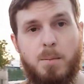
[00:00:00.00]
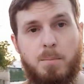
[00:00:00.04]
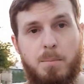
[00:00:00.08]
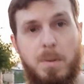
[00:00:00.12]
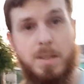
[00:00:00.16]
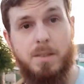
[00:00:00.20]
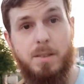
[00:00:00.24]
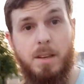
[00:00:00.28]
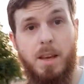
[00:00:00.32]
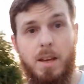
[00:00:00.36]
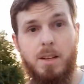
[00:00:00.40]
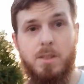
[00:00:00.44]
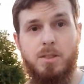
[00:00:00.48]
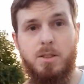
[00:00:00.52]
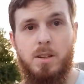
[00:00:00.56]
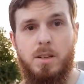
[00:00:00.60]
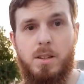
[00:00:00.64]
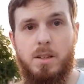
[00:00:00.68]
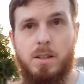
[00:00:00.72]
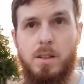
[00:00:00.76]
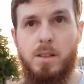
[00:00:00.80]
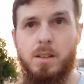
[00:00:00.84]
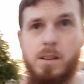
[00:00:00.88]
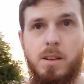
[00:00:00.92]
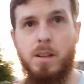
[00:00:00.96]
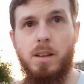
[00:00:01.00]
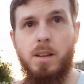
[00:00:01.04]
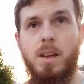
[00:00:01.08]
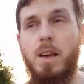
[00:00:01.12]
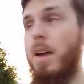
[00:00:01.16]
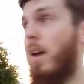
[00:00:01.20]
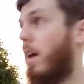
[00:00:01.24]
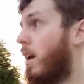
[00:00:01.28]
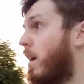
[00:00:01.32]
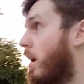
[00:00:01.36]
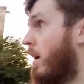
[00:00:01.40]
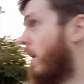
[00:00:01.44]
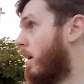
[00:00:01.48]
masajid
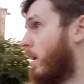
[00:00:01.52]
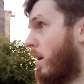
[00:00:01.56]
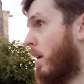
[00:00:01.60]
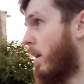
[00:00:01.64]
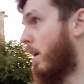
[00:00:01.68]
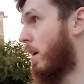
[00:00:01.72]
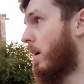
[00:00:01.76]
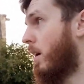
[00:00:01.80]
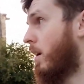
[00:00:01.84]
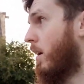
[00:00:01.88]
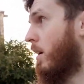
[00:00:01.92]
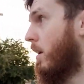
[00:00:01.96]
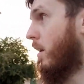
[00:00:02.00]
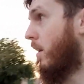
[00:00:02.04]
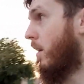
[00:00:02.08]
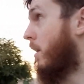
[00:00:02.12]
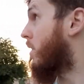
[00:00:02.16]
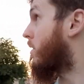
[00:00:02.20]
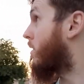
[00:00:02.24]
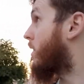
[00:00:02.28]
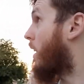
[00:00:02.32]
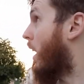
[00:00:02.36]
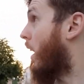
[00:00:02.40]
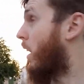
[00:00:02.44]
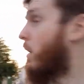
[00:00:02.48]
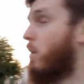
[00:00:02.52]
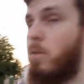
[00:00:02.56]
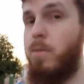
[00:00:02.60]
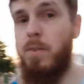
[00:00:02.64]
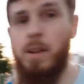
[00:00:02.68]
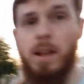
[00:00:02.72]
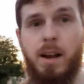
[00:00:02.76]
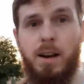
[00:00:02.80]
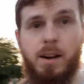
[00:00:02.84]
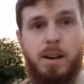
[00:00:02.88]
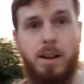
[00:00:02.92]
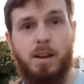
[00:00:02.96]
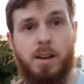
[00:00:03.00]
in this town of
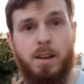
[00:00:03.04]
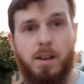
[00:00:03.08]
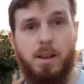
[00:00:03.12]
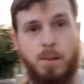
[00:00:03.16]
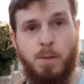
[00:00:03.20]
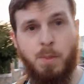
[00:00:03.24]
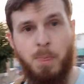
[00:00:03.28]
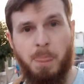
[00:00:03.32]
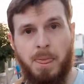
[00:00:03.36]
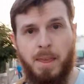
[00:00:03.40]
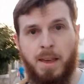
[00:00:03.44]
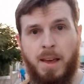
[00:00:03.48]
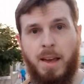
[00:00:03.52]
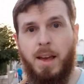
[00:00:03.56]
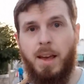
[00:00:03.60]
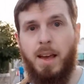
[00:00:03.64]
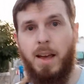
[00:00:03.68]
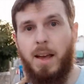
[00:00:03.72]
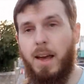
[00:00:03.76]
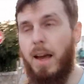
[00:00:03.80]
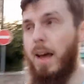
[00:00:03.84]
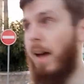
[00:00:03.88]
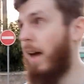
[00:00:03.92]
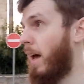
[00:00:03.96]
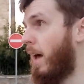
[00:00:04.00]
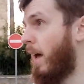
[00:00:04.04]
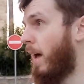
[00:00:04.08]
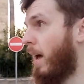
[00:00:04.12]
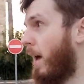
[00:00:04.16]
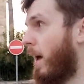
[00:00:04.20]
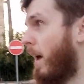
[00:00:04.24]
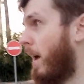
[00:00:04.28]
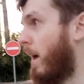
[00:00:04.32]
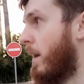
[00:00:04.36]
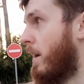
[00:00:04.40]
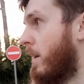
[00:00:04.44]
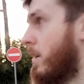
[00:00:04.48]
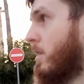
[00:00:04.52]
Larnaca,
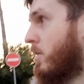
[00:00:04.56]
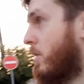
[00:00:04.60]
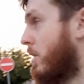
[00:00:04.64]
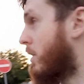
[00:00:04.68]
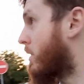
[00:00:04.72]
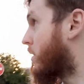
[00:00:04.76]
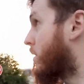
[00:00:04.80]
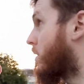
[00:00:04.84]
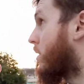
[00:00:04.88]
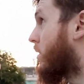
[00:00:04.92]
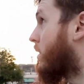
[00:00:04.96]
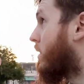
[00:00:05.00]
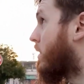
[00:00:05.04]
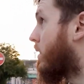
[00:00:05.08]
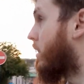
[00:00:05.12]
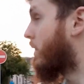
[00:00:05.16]
and it's just